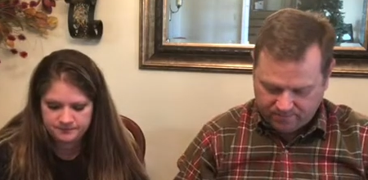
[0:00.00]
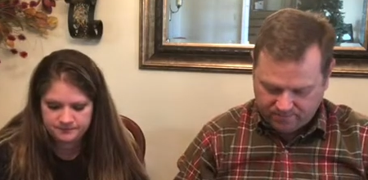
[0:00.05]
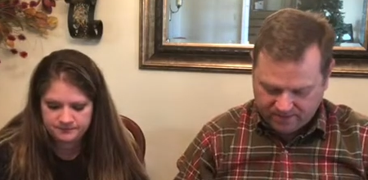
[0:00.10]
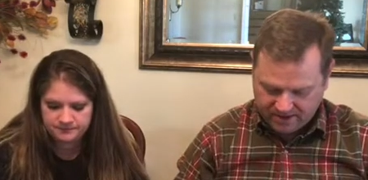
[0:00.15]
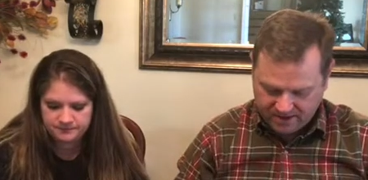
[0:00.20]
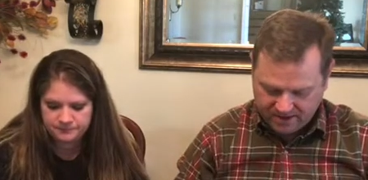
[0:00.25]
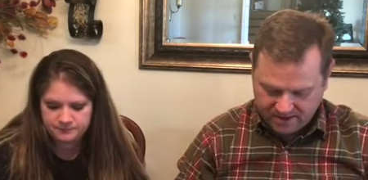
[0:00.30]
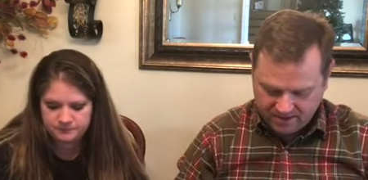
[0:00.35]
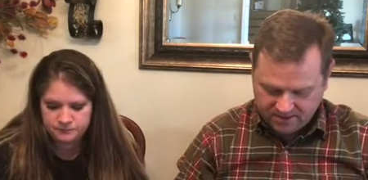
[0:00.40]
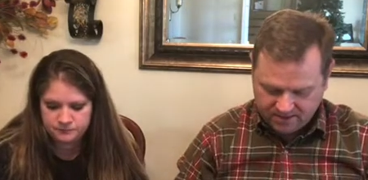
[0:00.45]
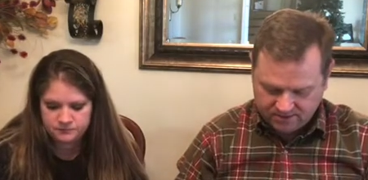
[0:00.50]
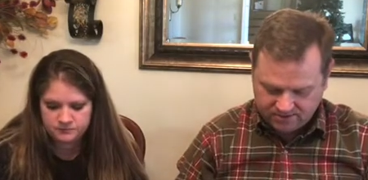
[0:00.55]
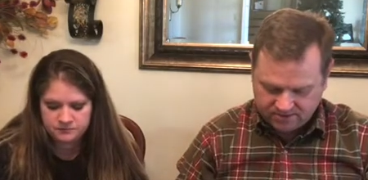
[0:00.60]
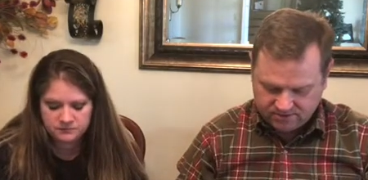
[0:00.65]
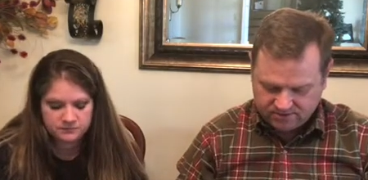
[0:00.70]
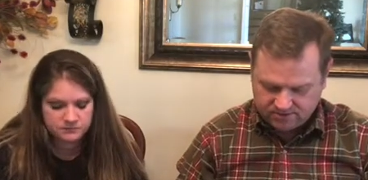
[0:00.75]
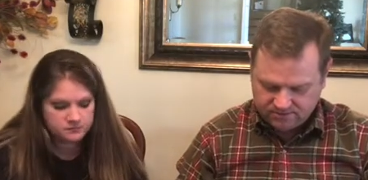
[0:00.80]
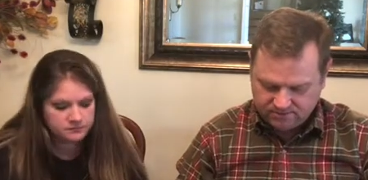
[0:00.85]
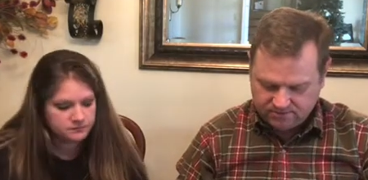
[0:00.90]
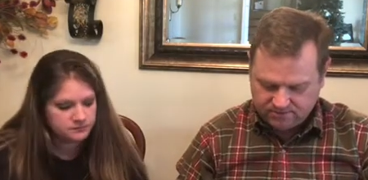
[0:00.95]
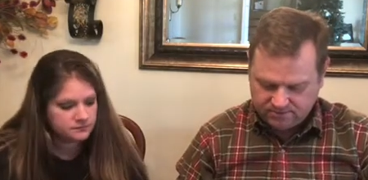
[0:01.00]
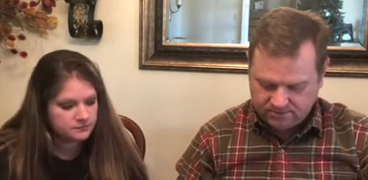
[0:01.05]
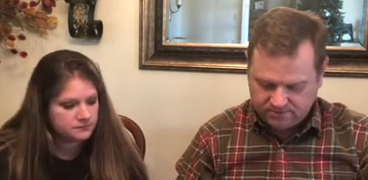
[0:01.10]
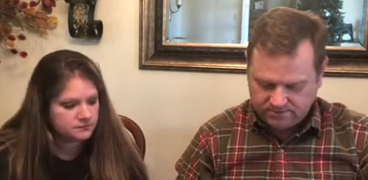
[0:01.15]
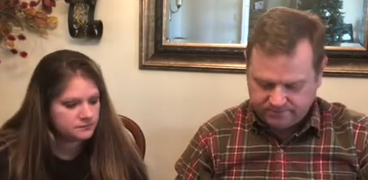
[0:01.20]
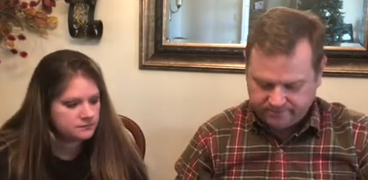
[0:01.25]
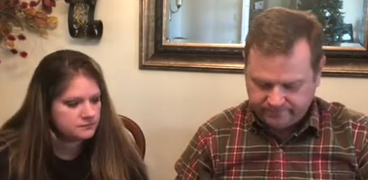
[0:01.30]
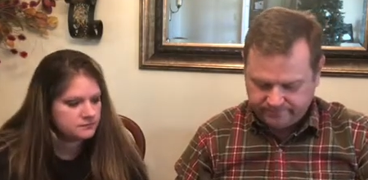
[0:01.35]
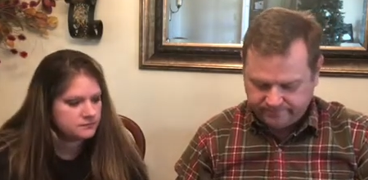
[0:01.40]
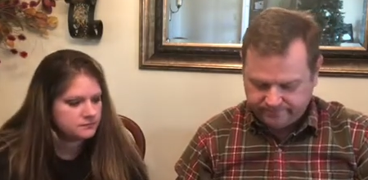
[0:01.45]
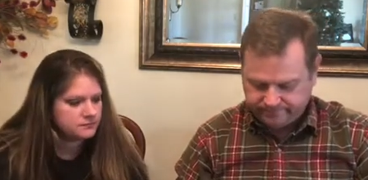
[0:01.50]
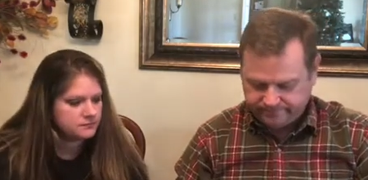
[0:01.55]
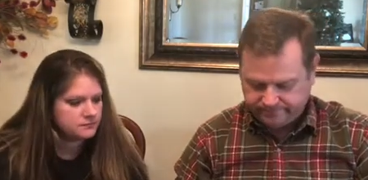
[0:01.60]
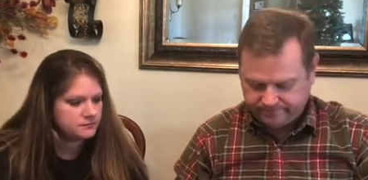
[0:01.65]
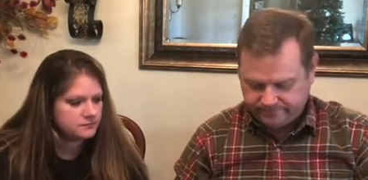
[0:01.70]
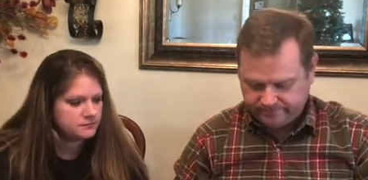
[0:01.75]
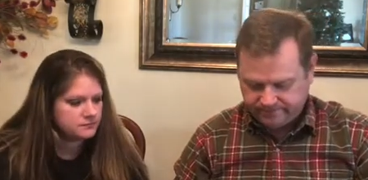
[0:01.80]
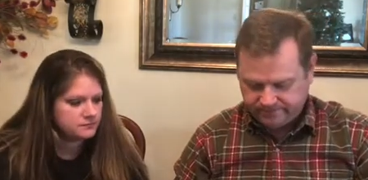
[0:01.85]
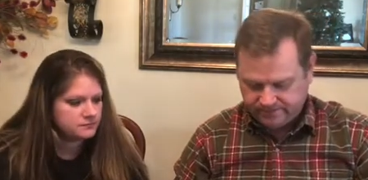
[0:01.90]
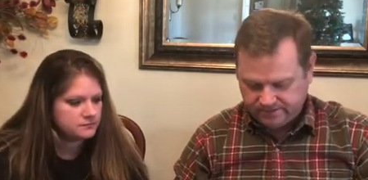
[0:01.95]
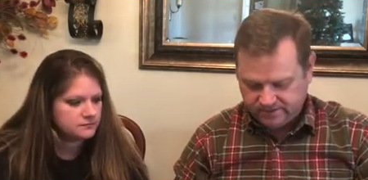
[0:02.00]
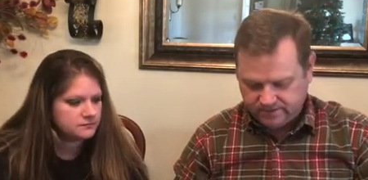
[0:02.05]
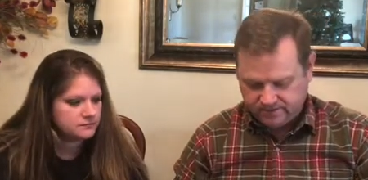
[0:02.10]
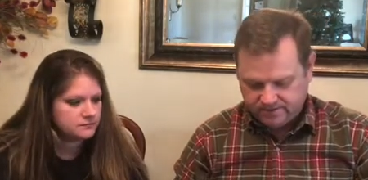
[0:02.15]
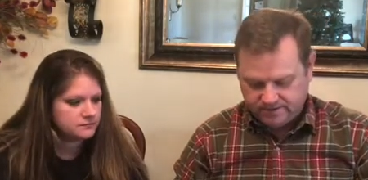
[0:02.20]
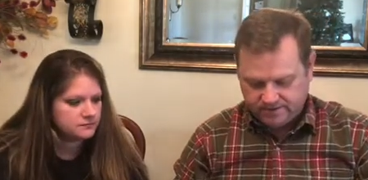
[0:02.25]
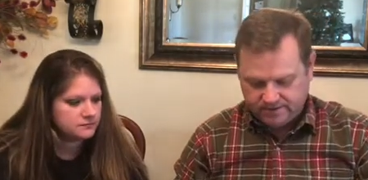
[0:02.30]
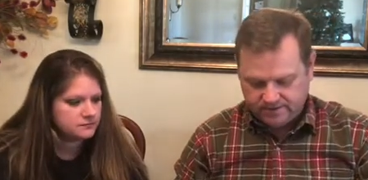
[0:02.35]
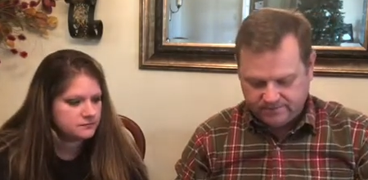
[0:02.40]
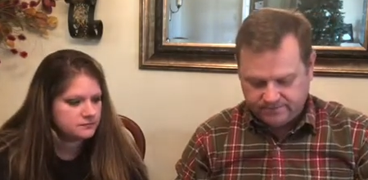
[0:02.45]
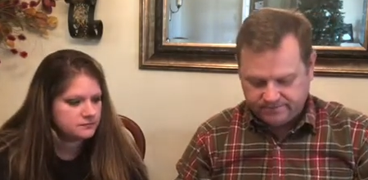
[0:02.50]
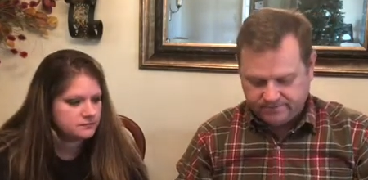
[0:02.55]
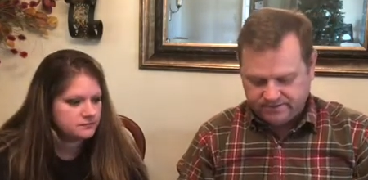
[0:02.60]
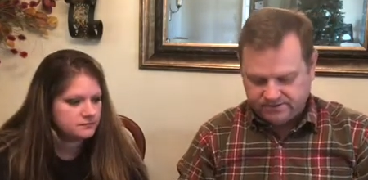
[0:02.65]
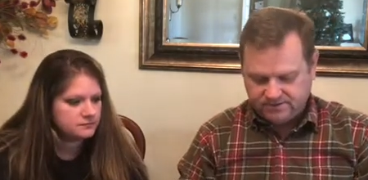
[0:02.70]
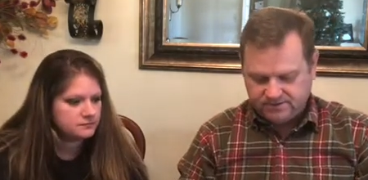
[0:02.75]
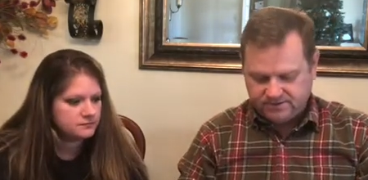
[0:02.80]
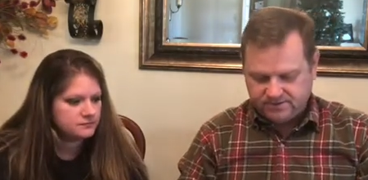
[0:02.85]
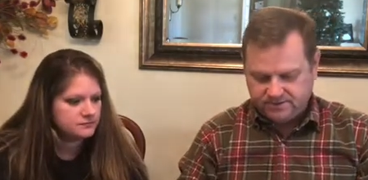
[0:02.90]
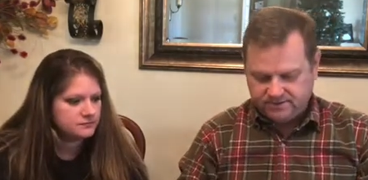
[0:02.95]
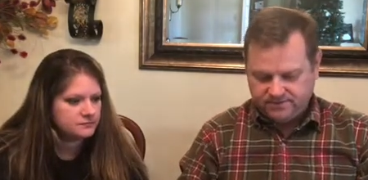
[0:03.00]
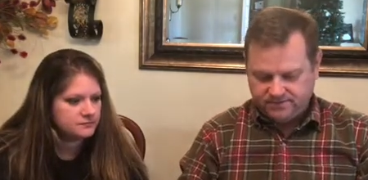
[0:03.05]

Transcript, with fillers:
Speaker 1: Bathing suit? All right, let's see.